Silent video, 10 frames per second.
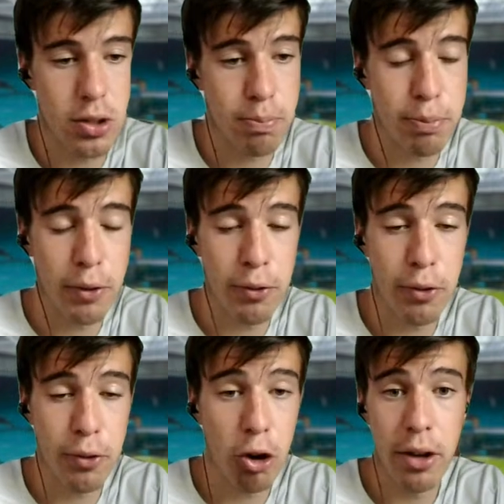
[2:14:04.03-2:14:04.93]
perform
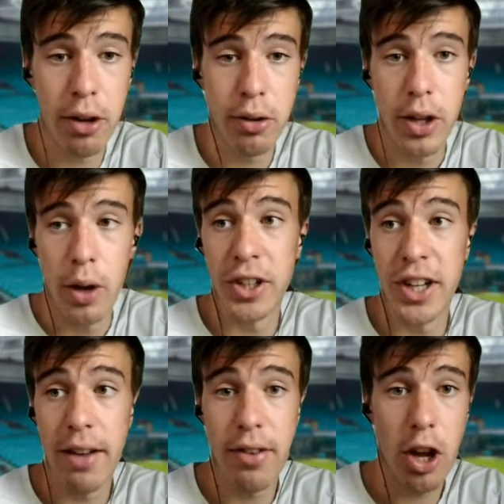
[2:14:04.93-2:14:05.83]
well. You
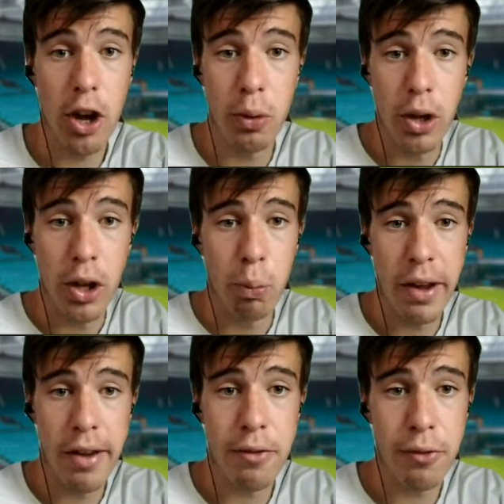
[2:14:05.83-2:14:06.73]
never know
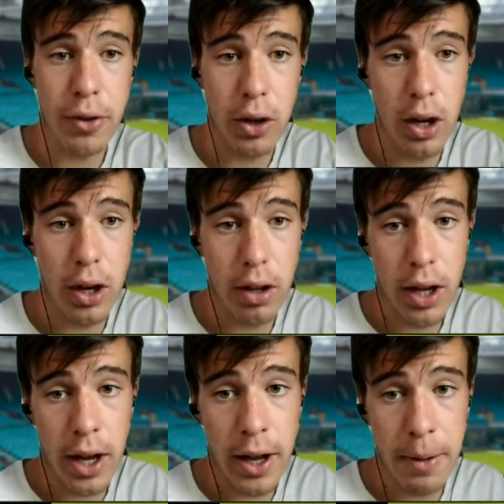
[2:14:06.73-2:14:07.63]
with
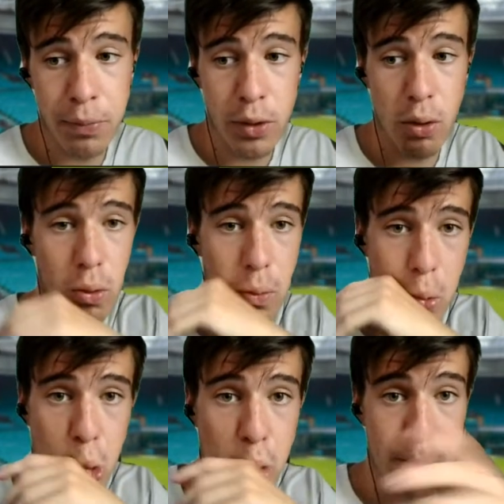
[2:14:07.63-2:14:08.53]

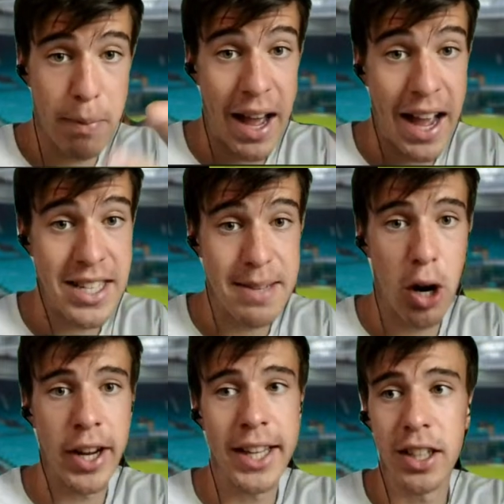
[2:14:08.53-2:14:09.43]
Andy Murray.
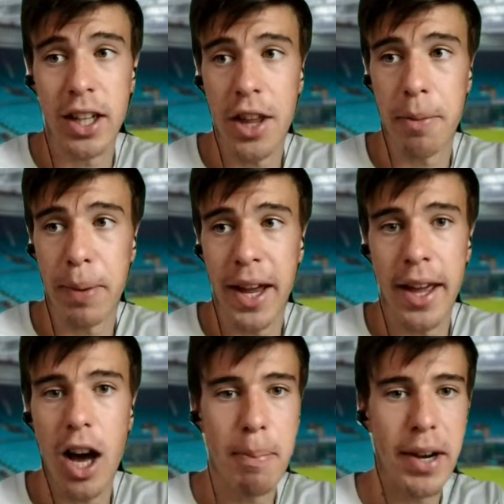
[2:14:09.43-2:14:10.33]
He could either play
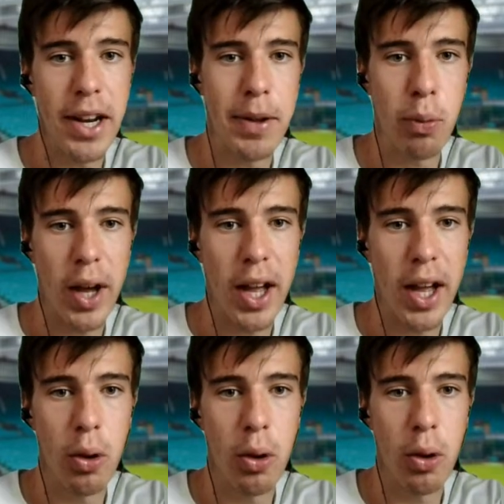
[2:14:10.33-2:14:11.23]
unbelievably well,
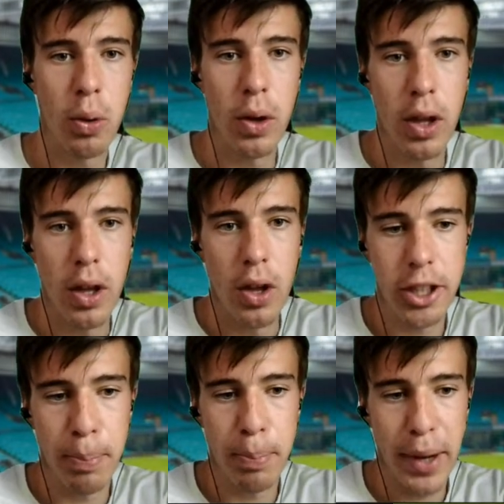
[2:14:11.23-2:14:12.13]
or he could
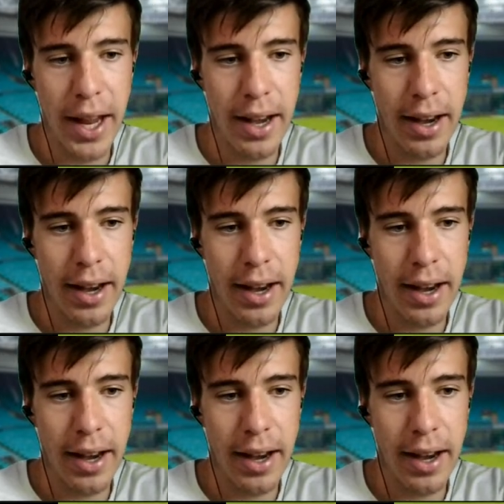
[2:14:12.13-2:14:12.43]
play like